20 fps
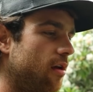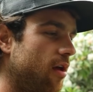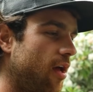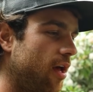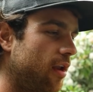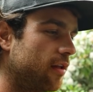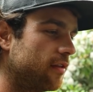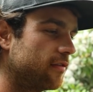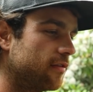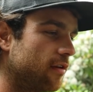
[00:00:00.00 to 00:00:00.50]

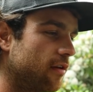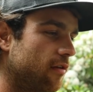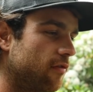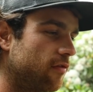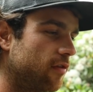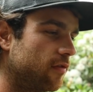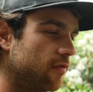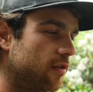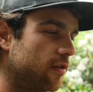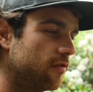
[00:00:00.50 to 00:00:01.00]
and it's a
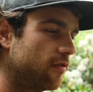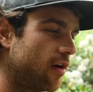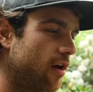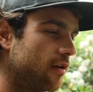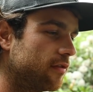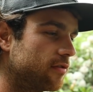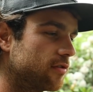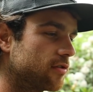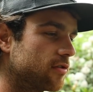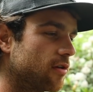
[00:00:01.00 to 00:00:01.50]

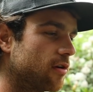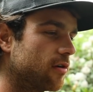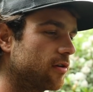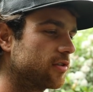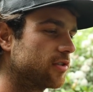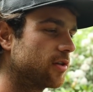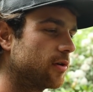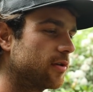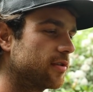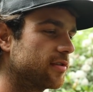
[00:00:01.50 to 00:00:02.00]
55 stroke,
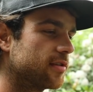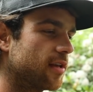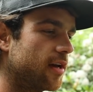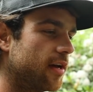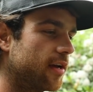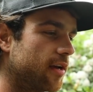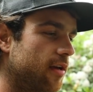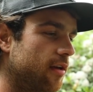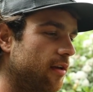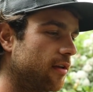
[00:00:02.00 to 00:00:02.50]
so it's
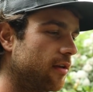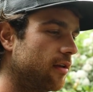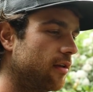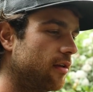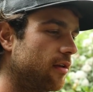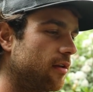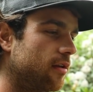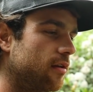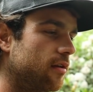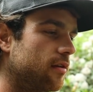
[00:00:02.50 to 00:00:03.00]
like
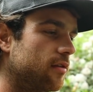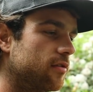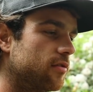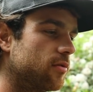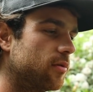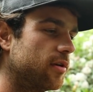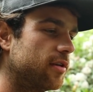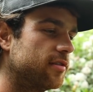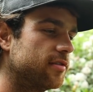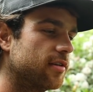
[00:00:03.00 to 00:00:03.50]

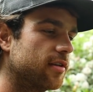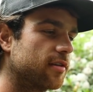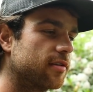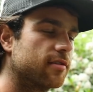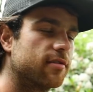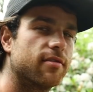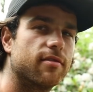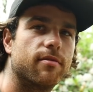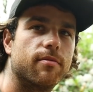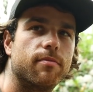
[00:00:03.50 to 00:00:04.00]

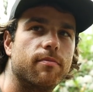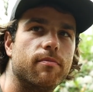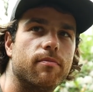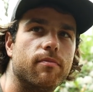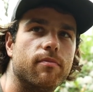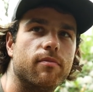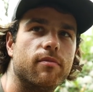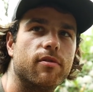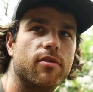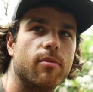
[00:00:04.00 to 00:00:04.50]
26,
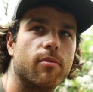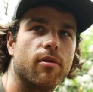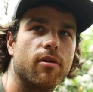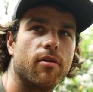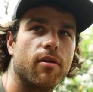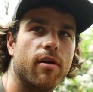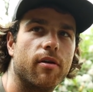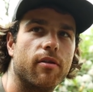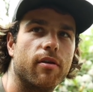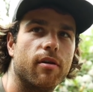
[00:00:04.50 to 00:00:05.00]

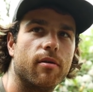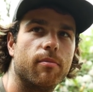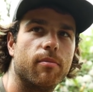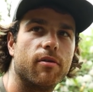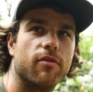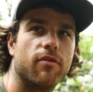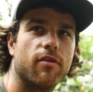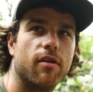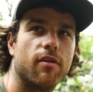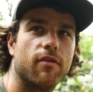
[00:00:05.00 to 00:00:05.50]
somewhere around there,
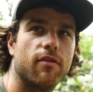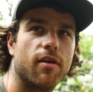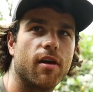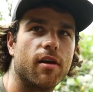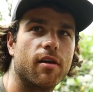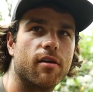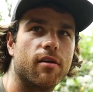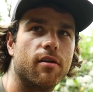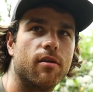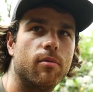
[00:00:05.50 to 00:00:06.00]
%
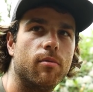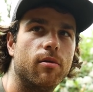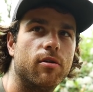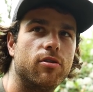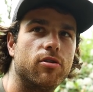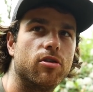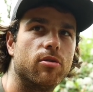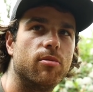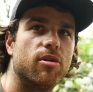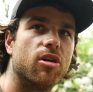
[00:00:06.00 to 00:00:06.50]
sag, which
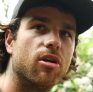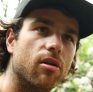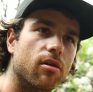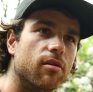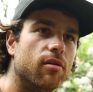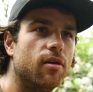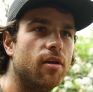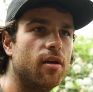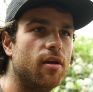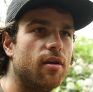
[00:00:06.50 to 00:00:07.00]
should be good.
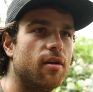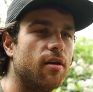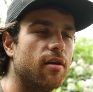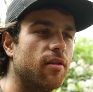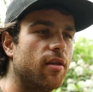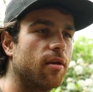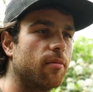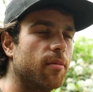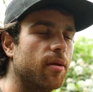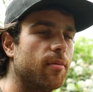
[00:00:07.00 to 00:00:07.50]
I
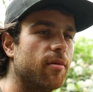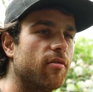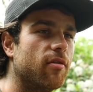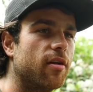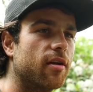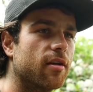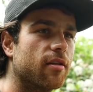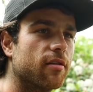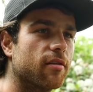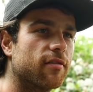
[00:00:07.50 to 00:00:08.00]
think maybe
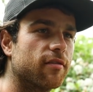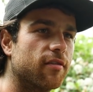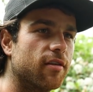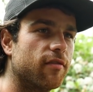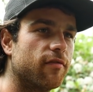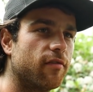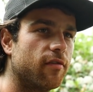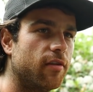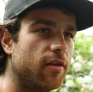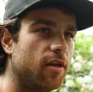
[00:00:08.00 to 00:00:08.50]
running a little
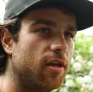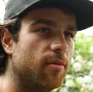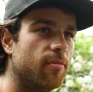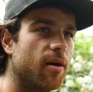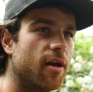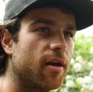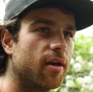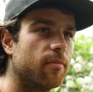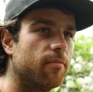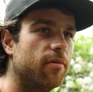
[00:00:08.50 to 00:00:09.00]
stiff on the
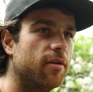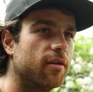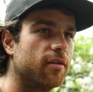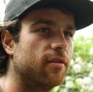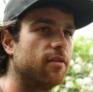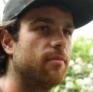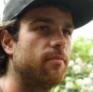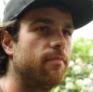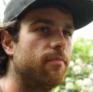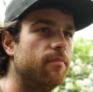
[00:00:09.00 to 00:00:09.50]
e-bike, being
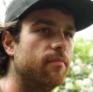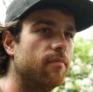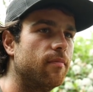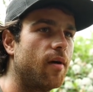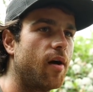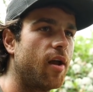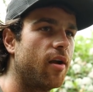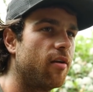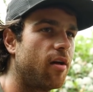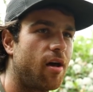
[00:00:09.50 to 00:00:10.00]
that
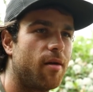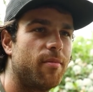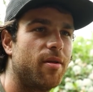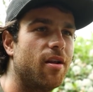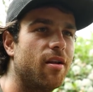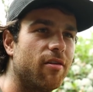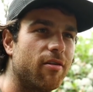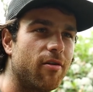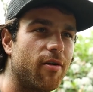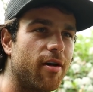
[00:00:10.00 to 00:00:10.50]
I
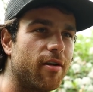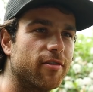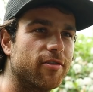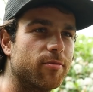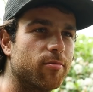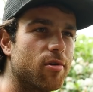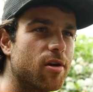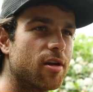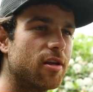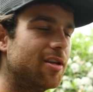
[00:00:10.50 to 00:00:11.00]
don't know how to
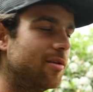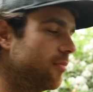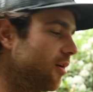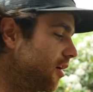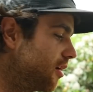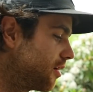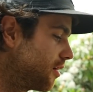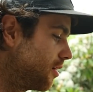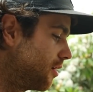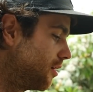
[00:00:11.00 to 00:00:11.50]
spring an e-bike,